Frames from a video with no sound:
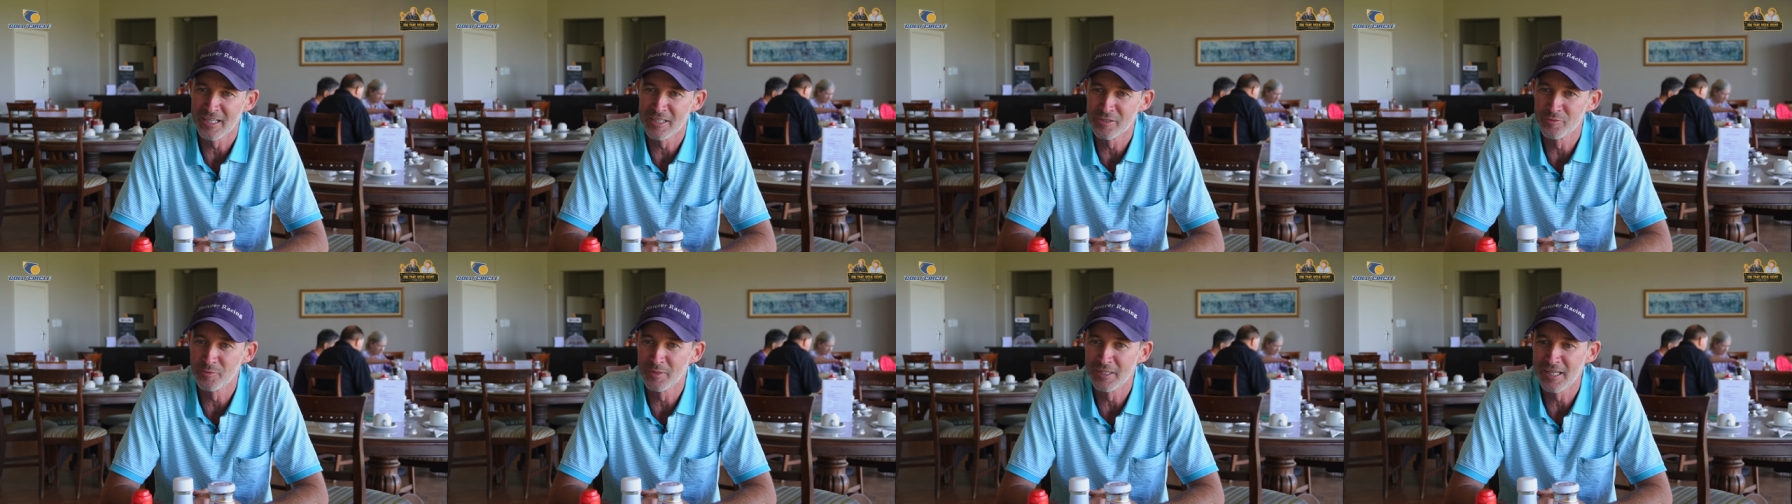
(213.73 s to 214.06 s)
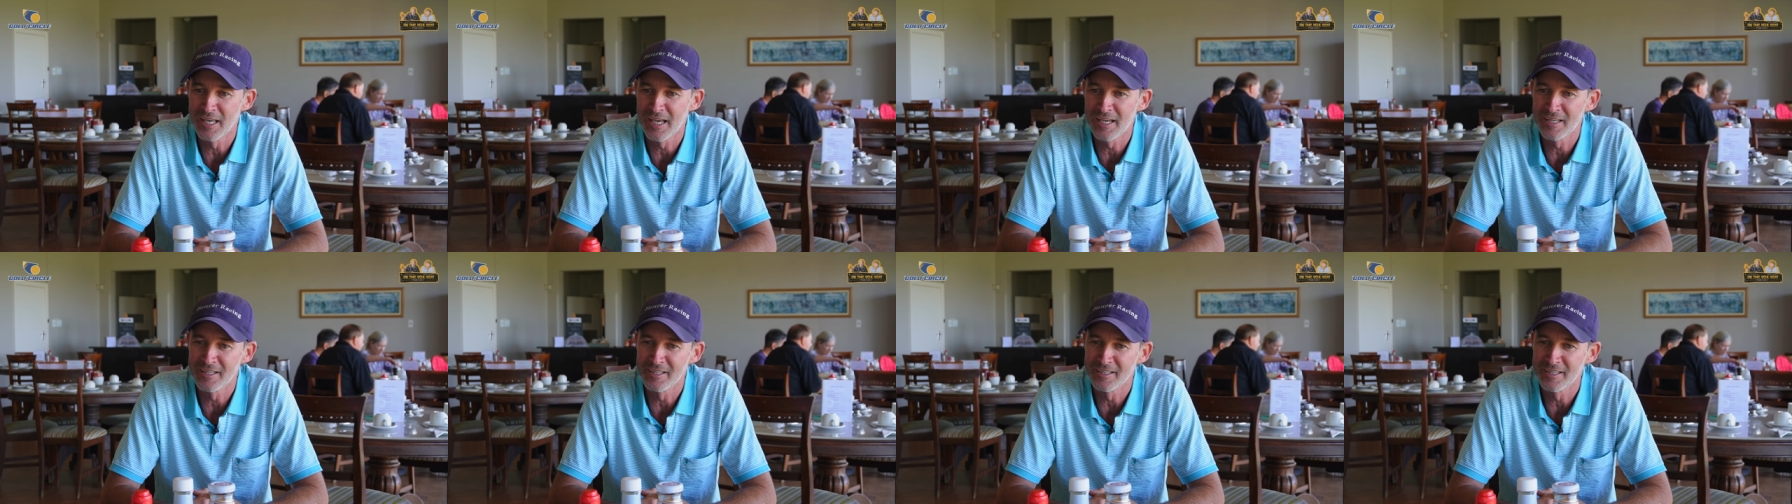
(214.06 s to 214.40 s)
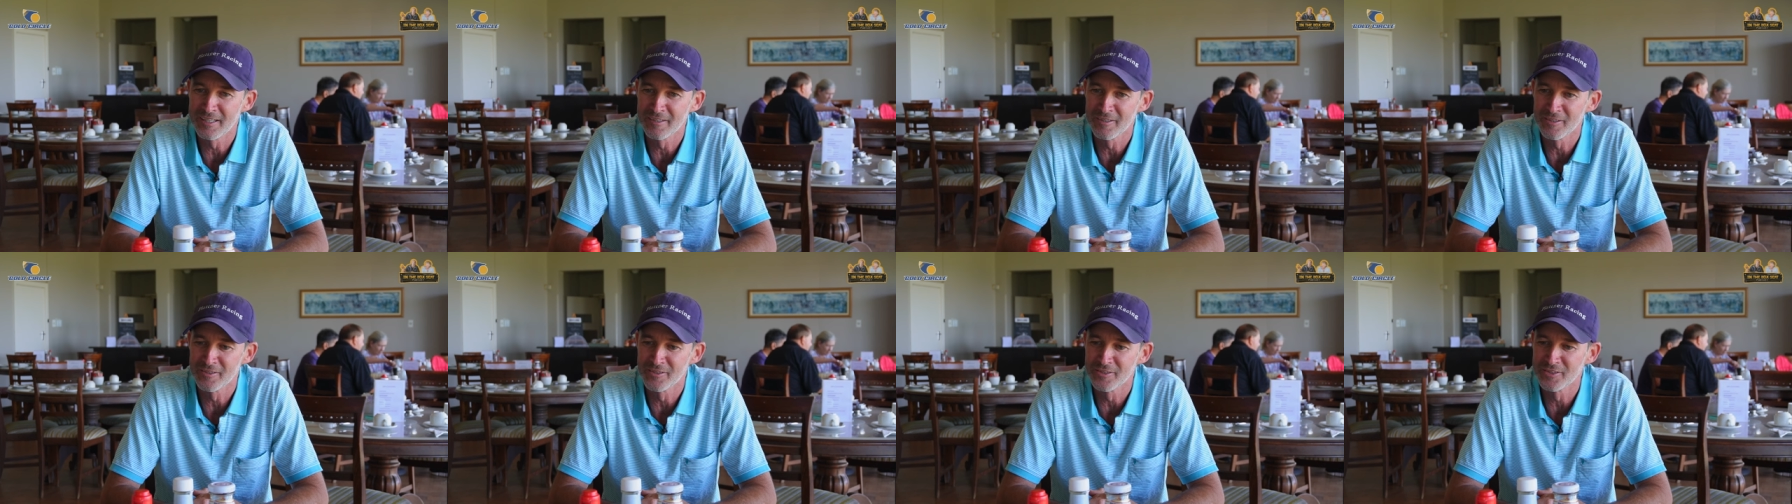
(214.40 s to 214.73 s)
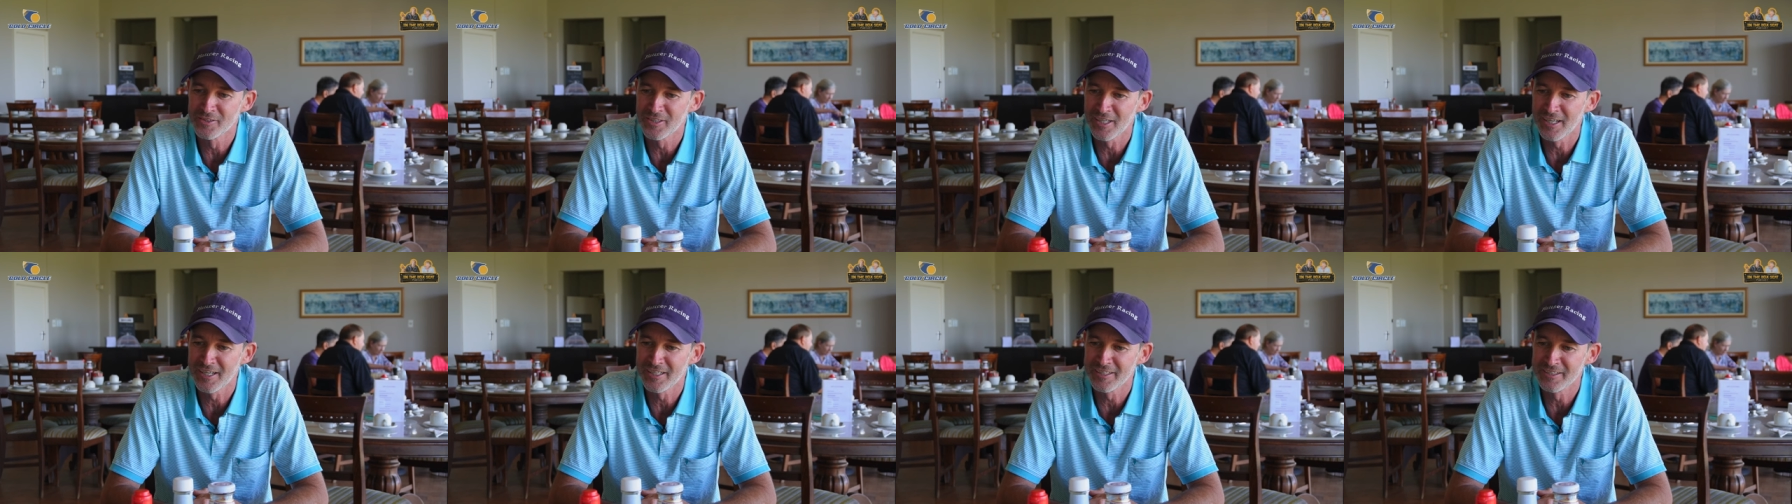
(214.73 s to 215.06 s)
as we can and get on the
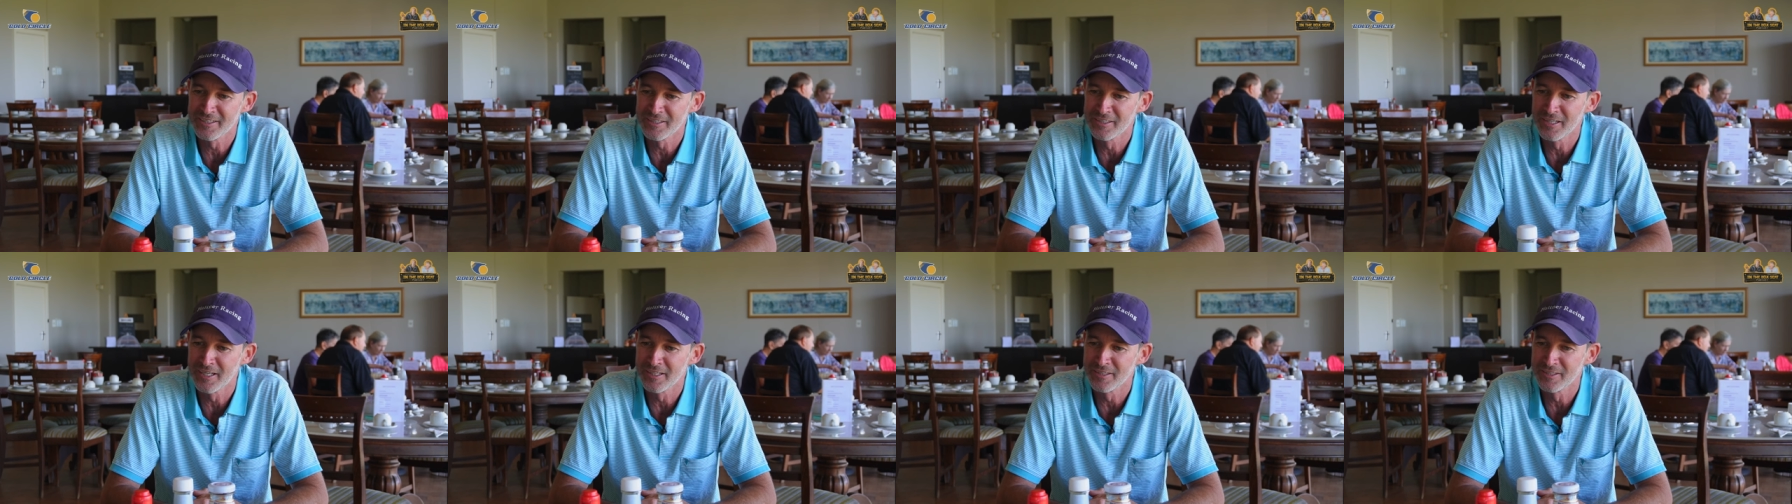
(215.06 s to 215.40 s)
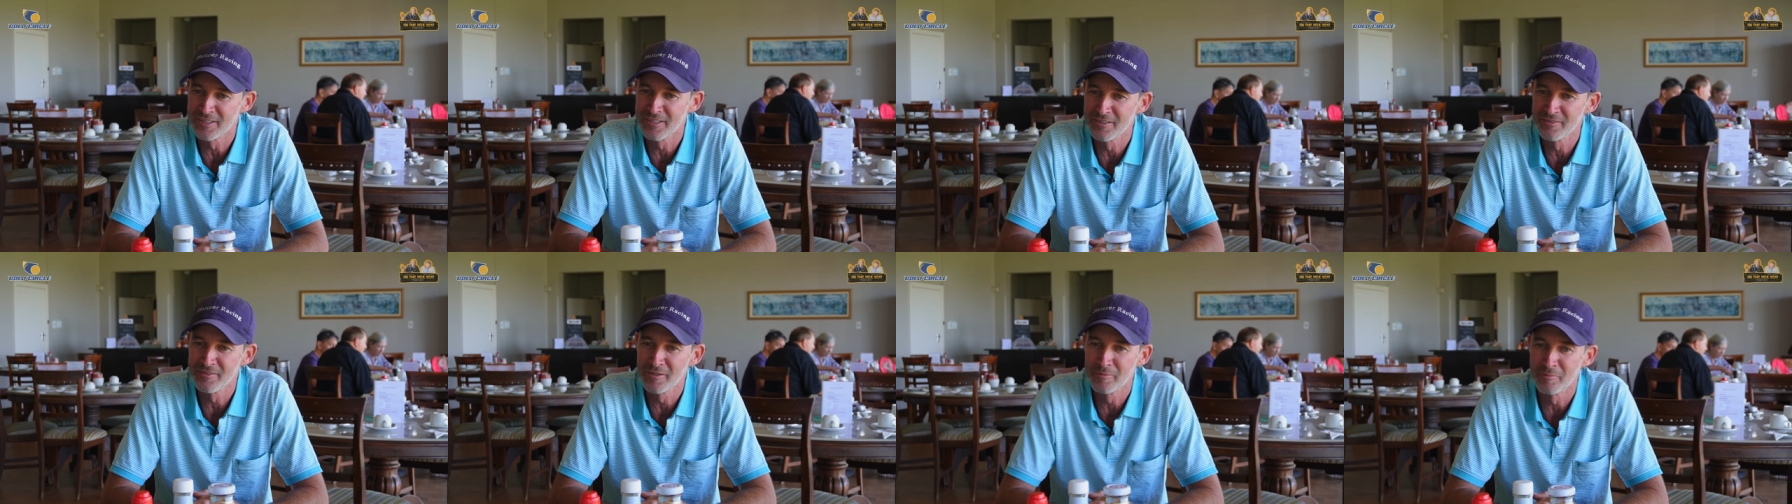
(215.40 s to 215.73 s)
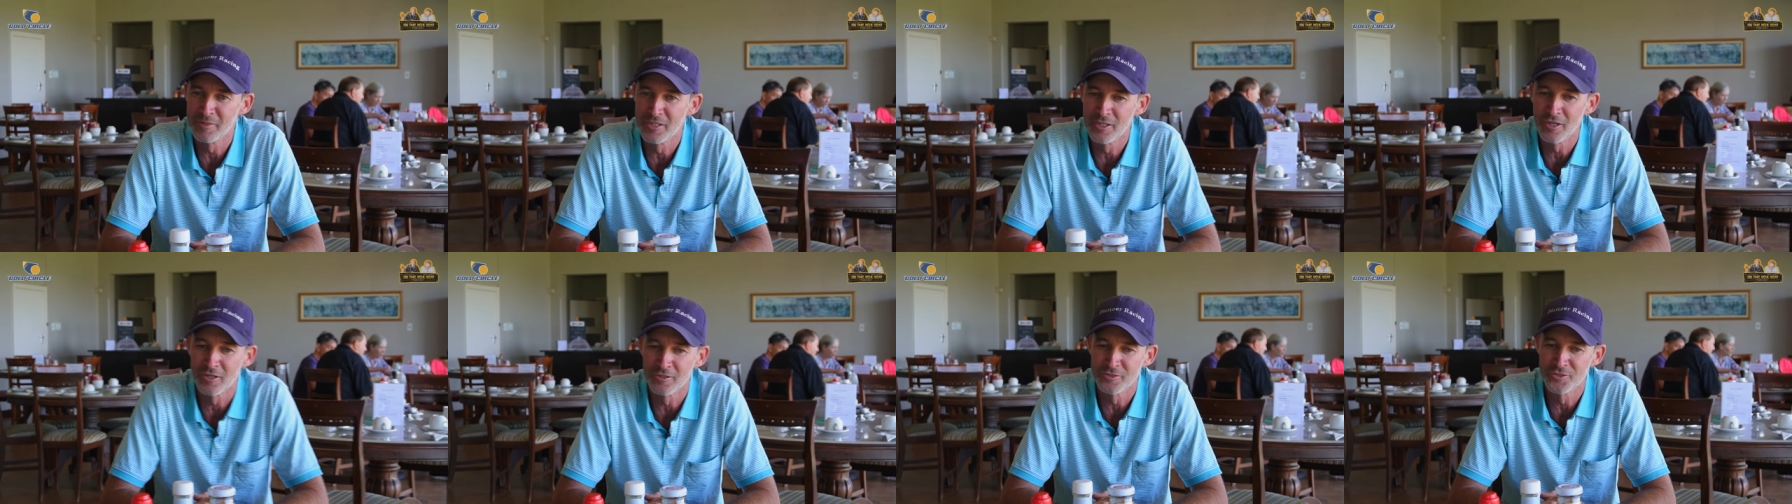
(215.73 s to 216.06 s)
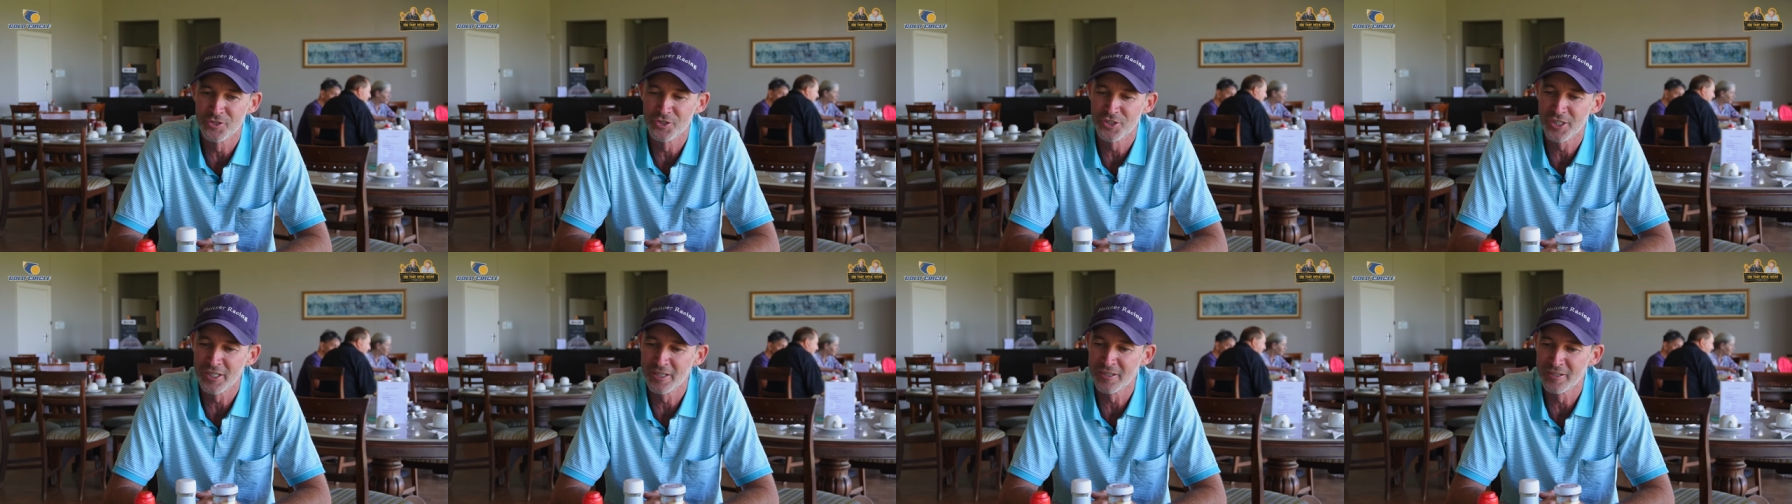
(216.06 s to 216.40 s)
side and, and give them the old
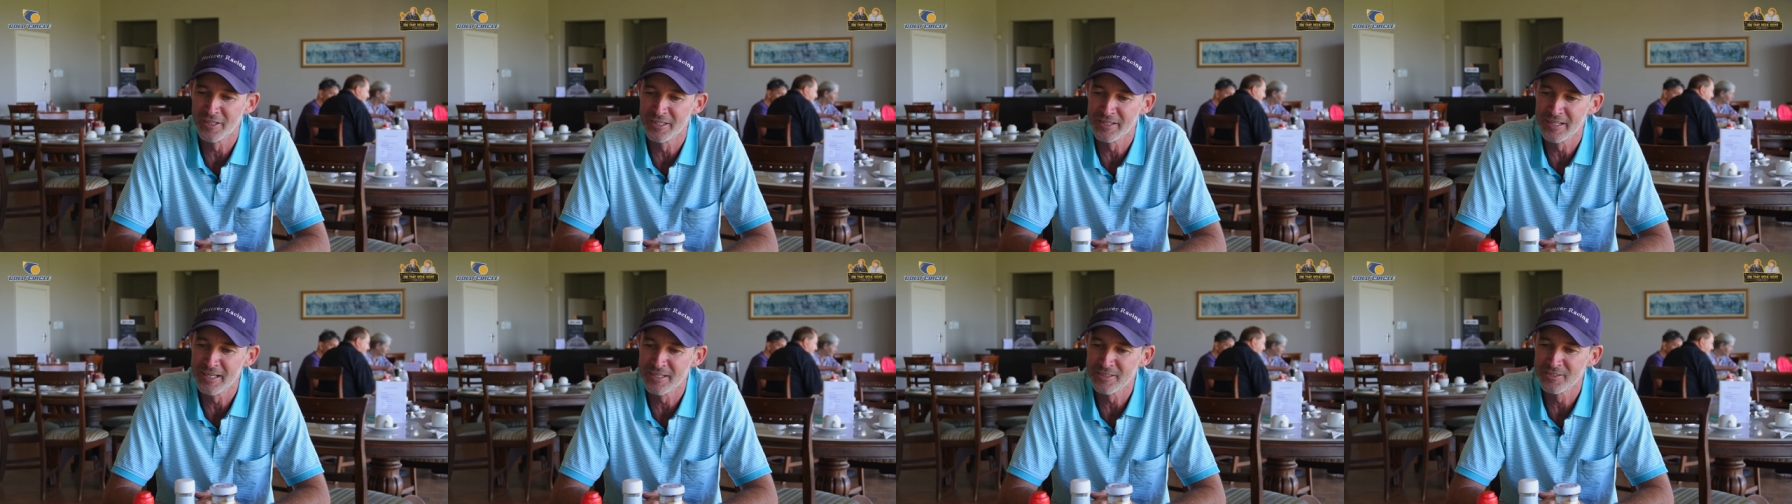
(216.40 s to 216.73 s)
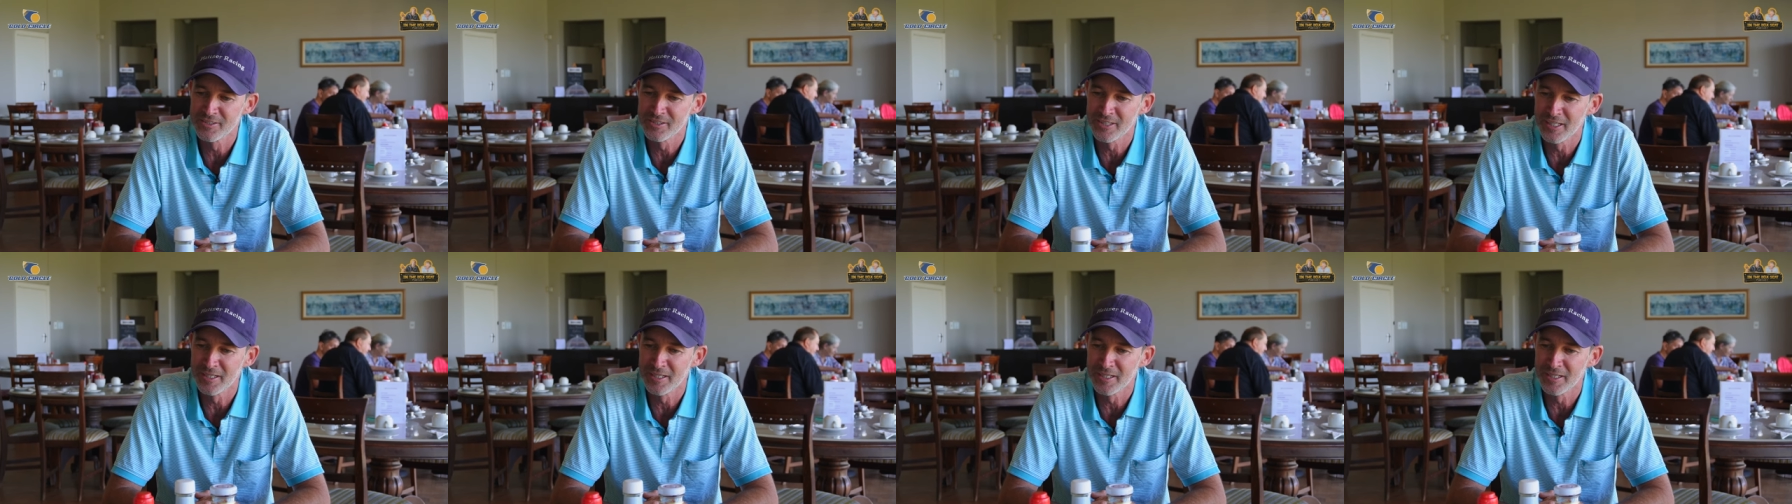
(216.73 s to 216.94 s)
cheer and that.